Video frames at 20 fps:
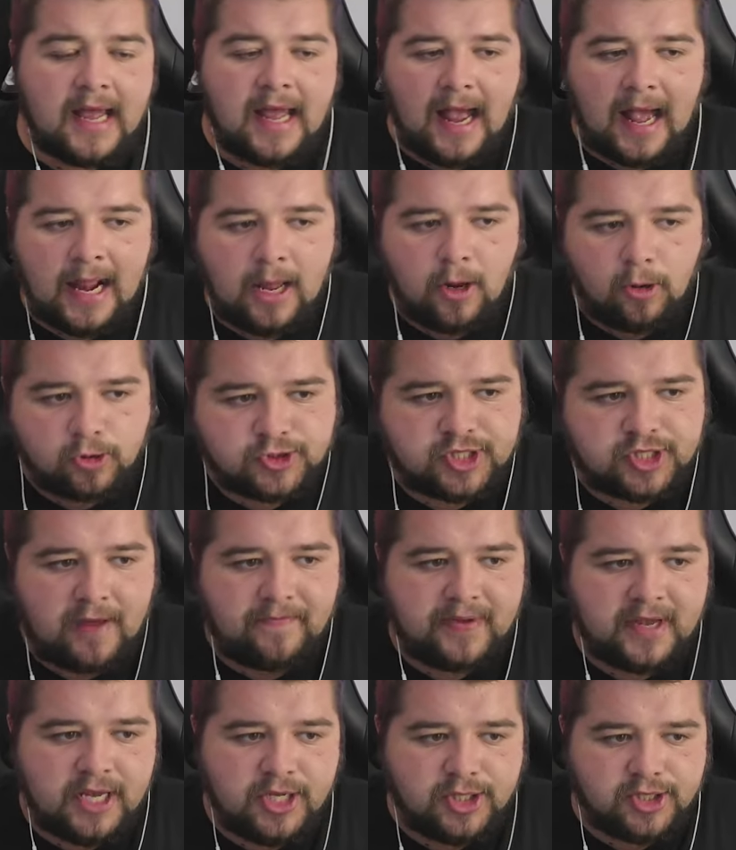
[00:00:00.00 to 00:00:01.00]
A little set
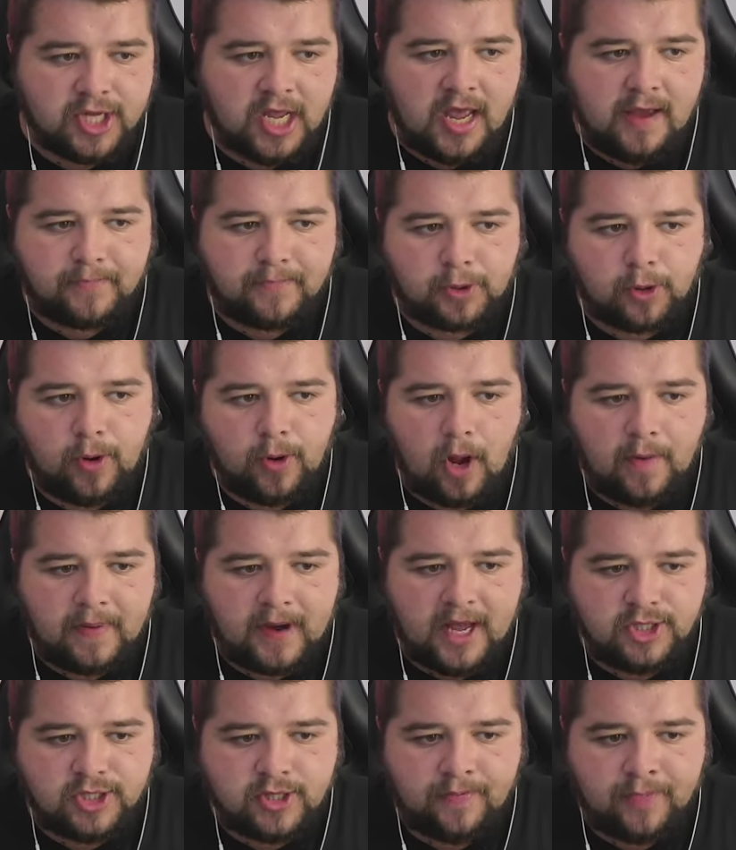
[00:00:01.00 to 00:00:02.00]
piece here. Bruno
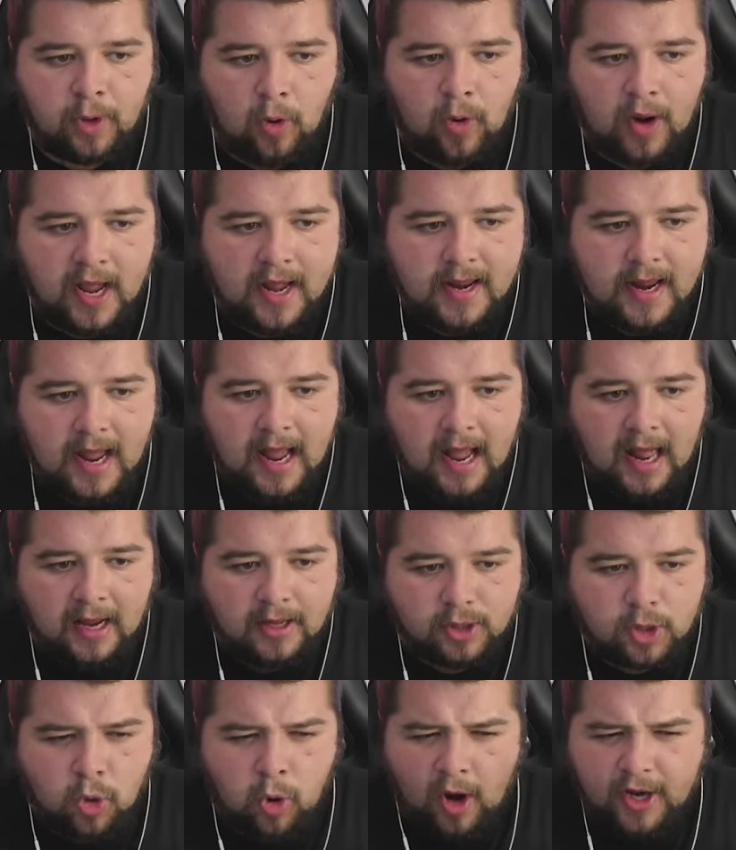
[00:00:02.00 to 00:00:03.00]
plays a ball in,
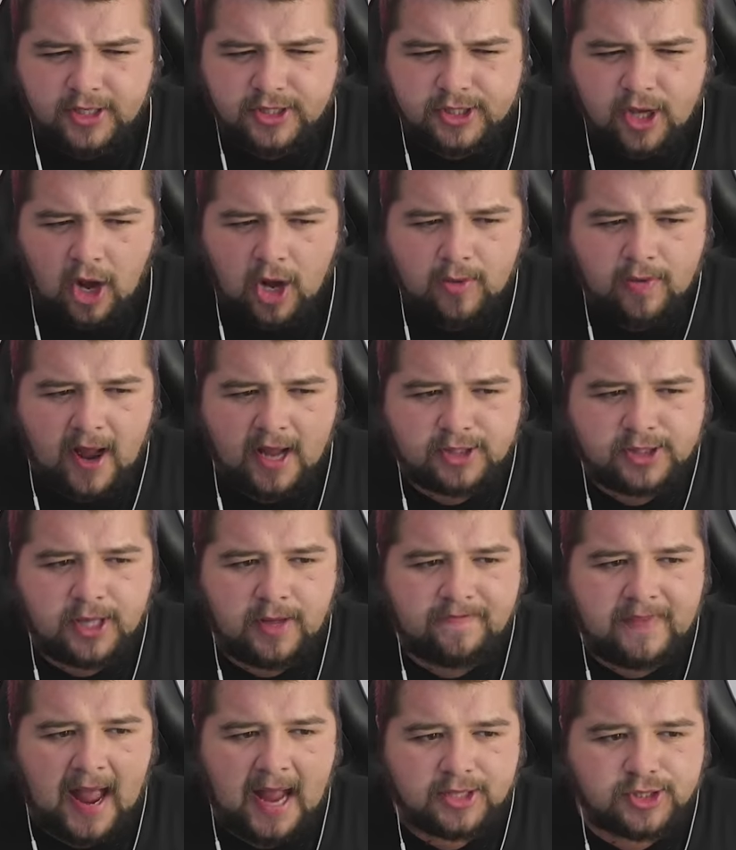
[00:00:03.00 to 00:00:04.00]
quite direct to the
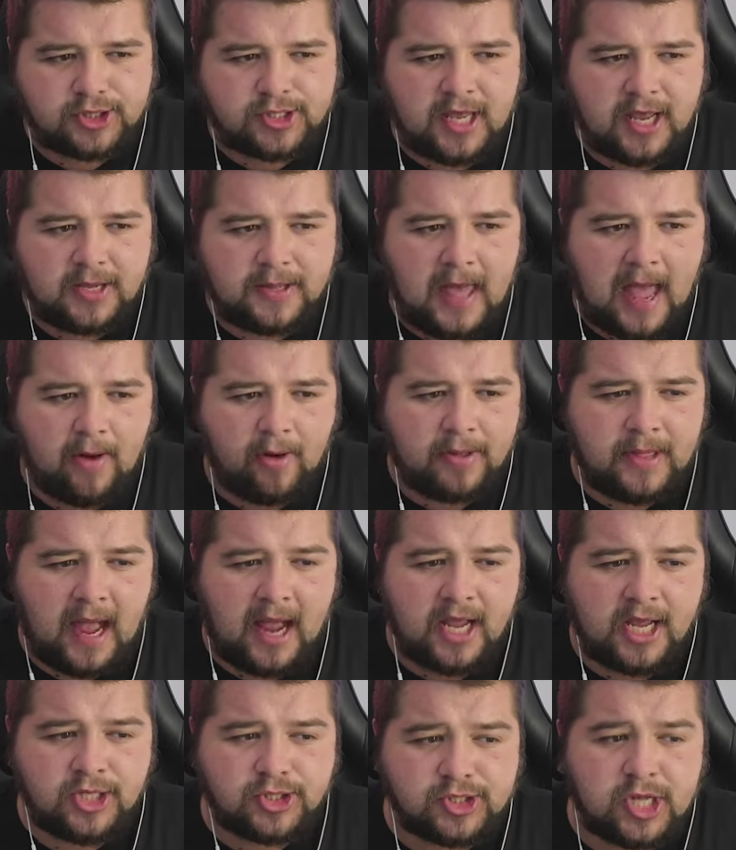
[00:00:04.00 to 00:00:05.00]
back stick there, and
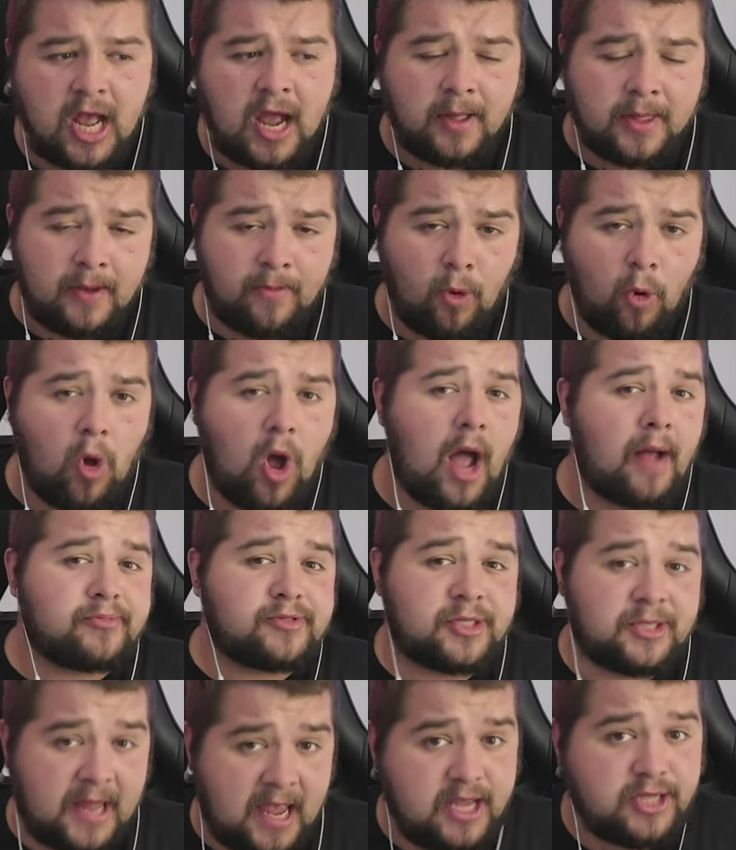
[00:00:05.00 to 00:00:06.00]
that is the more
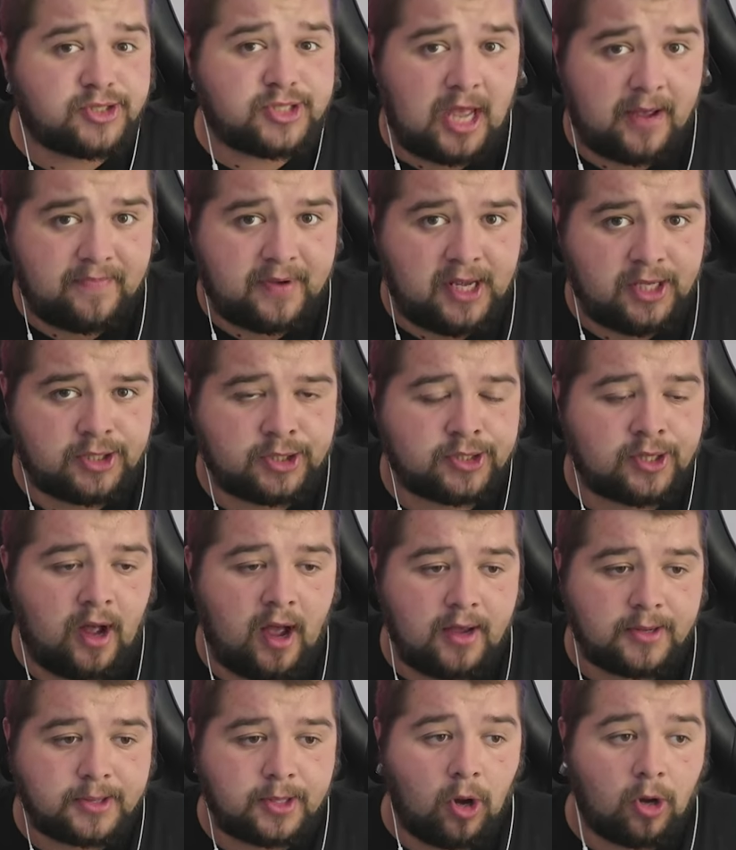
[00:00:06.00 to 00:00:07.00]
up-to-date set pieces
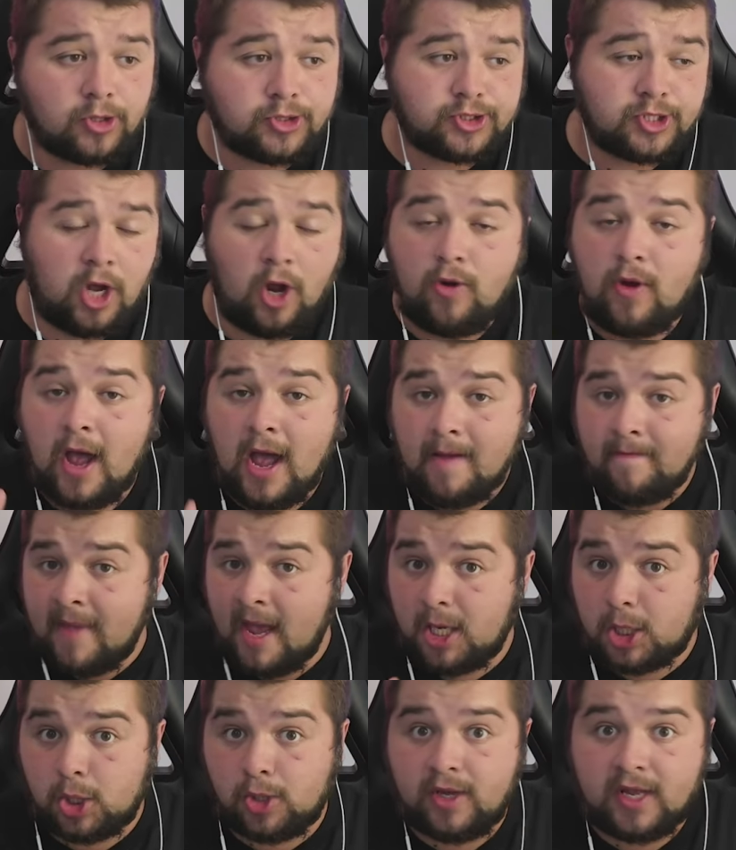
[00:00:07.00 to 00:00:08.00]
I've got, so
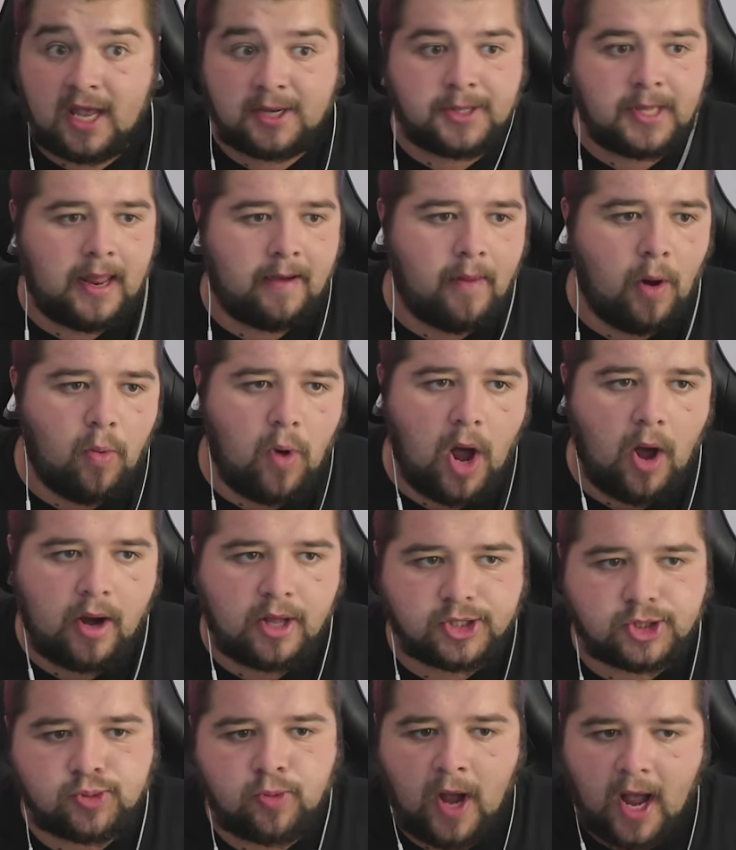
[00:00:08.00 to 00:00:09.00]
make sure you're giving them a whirl
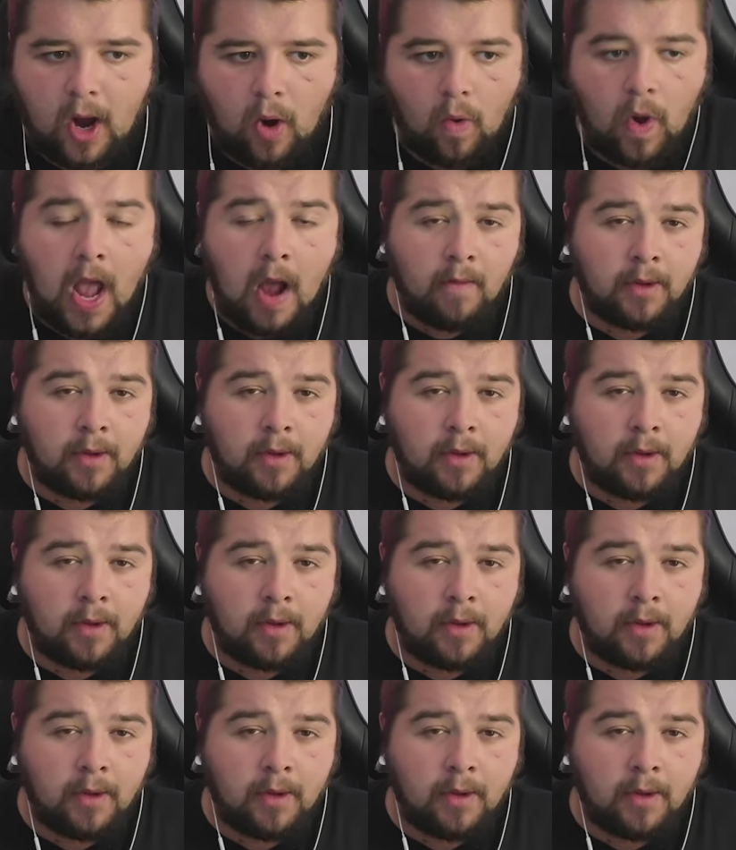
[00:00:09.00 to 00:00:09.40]
as well.